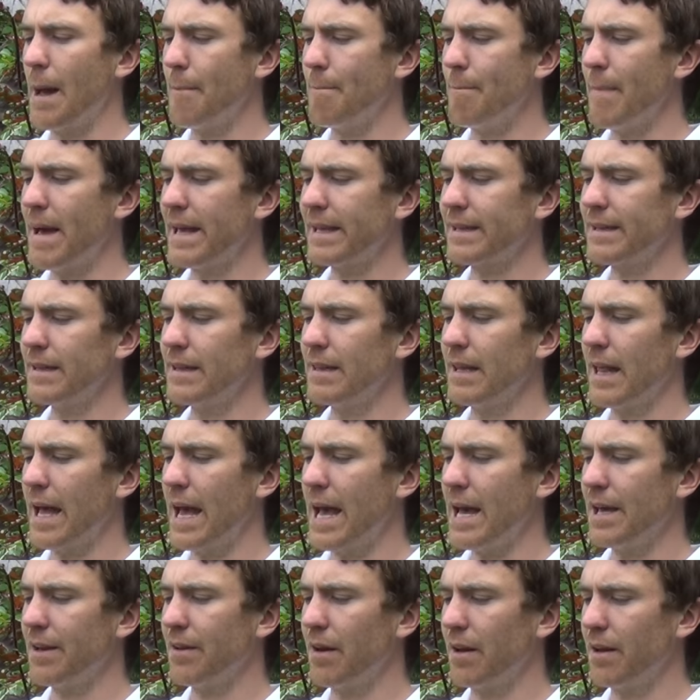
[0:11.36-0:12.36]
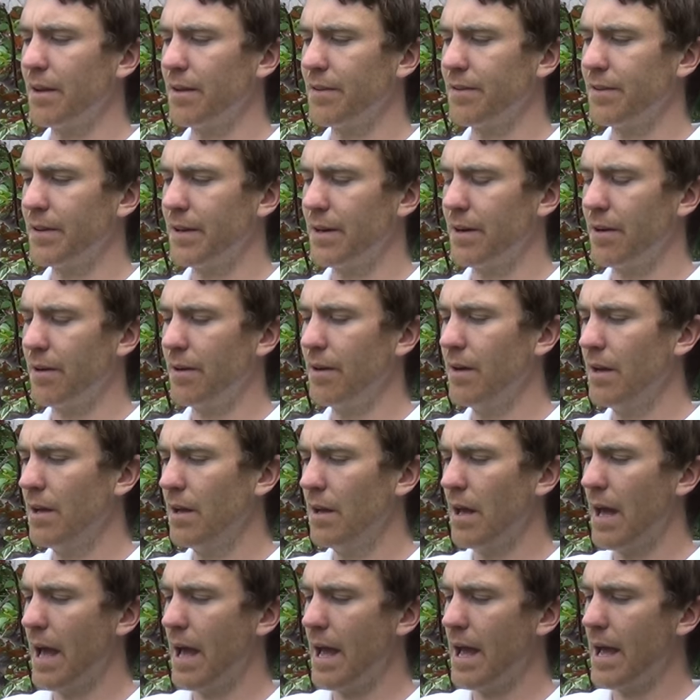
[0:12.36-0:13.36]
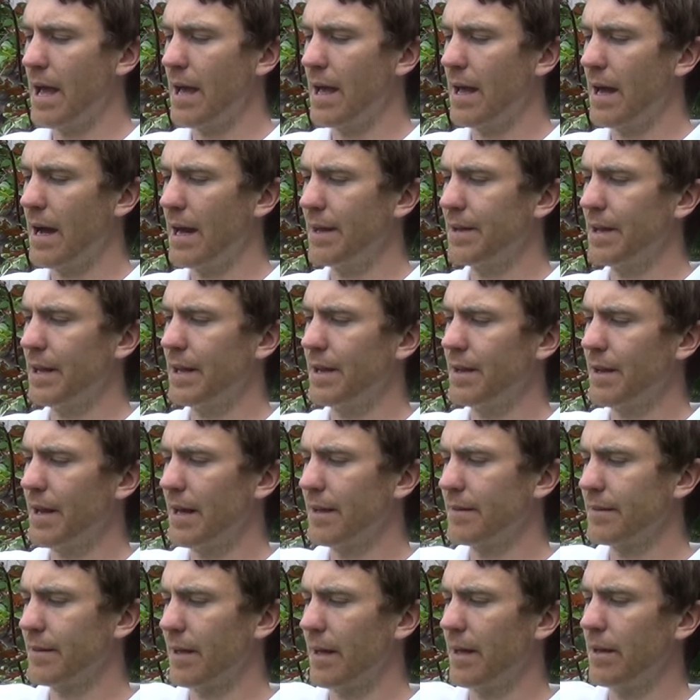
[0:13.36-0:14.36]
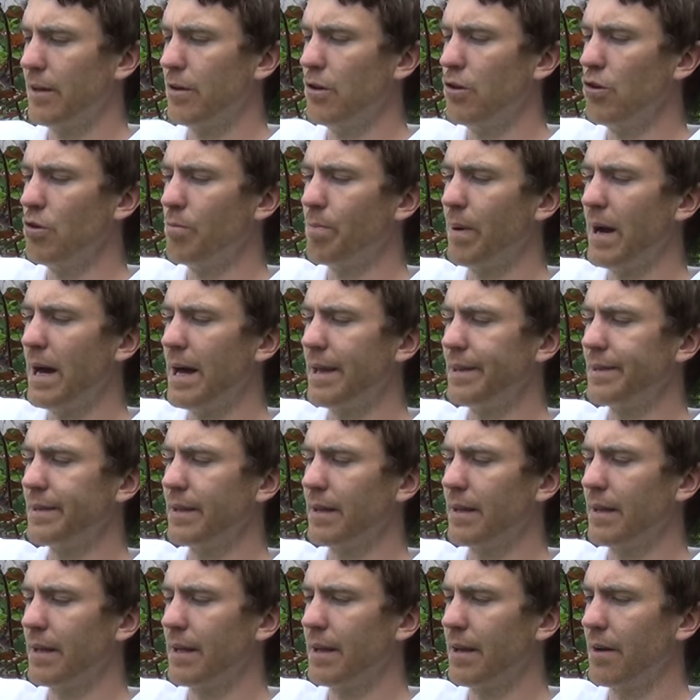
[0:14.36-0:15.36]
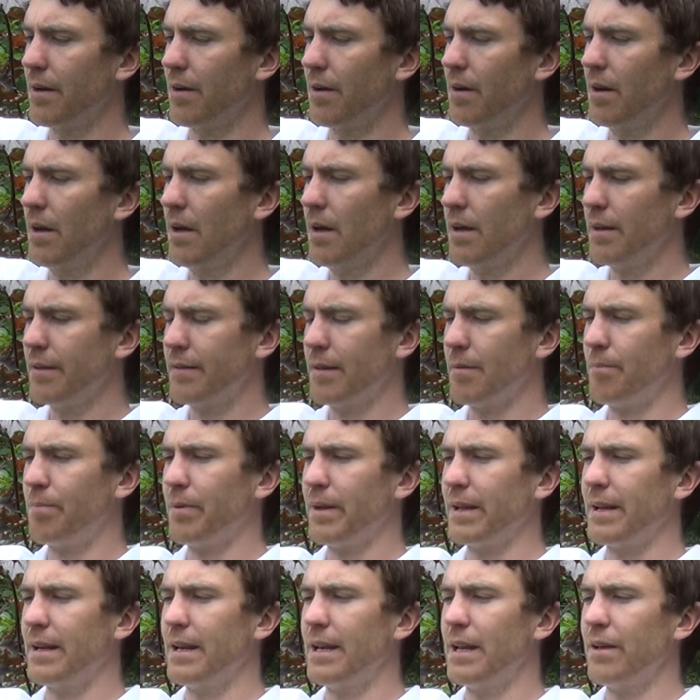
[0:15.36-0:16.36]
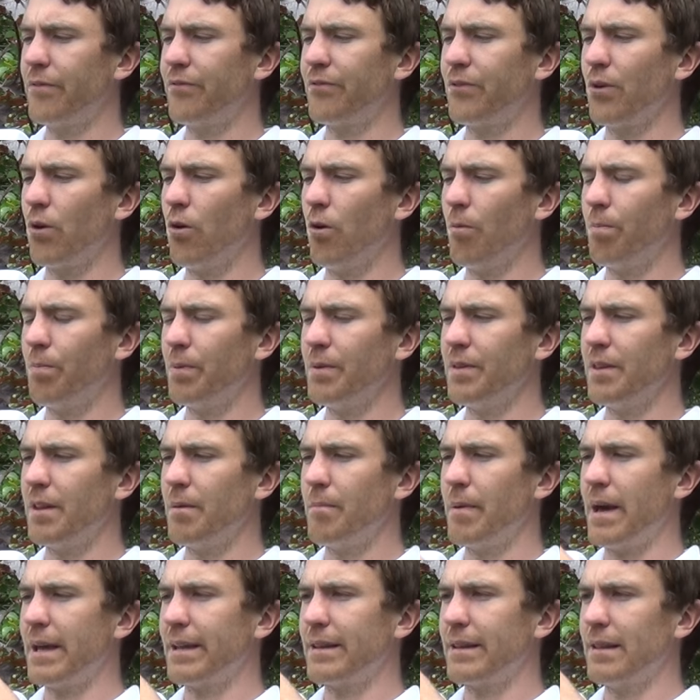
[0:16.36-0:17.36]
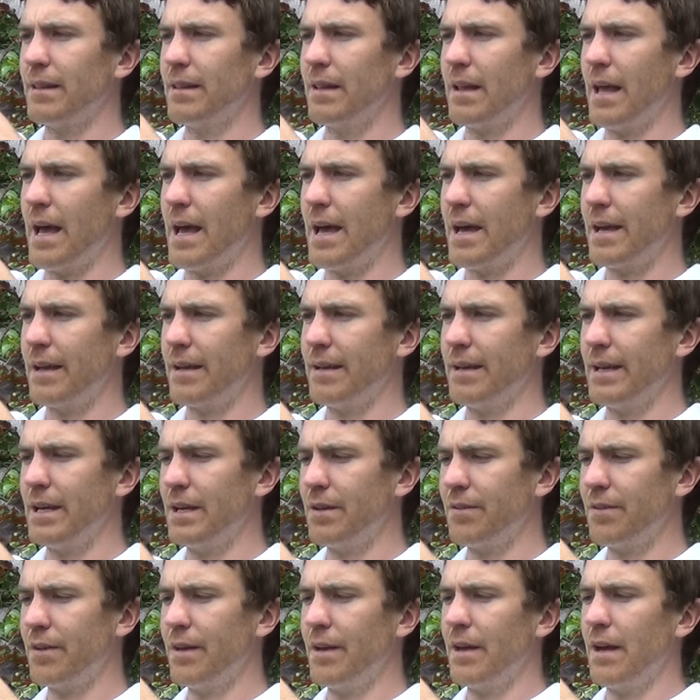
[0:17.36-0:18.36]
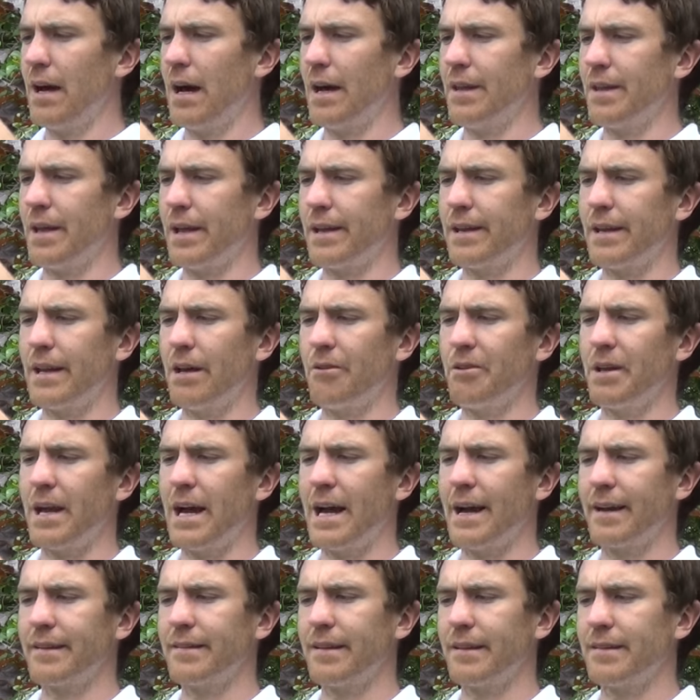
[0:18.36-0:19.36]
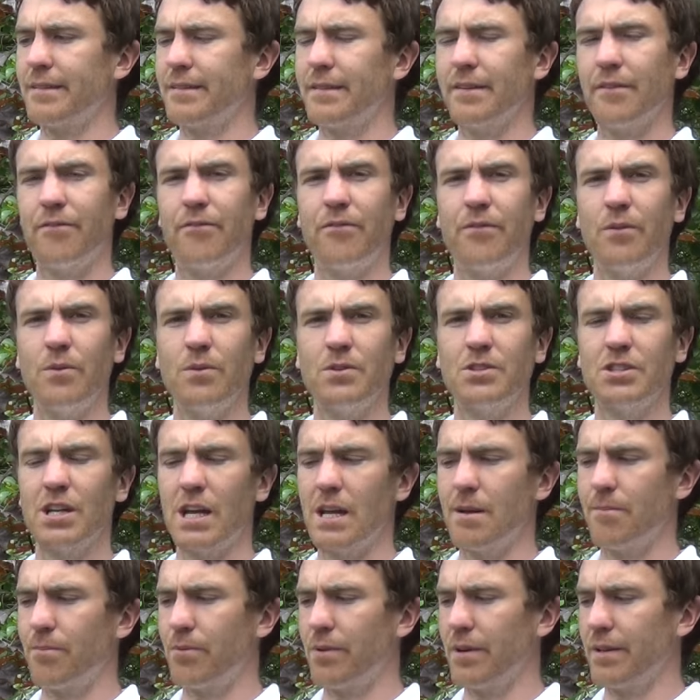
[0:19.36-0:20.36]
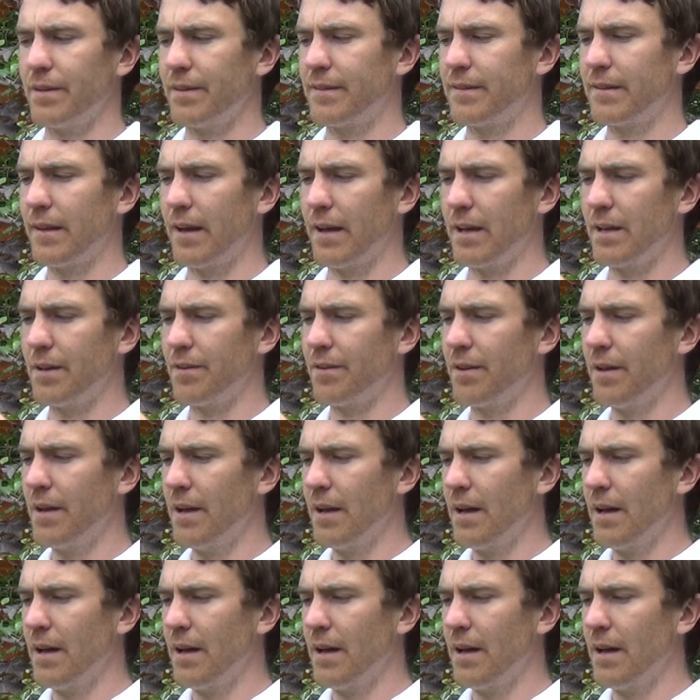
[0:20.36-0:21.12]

metal head on it here, and then it has a loop handle here. Simply lift open the metal lid and that'll allow you access to the food chamber inside.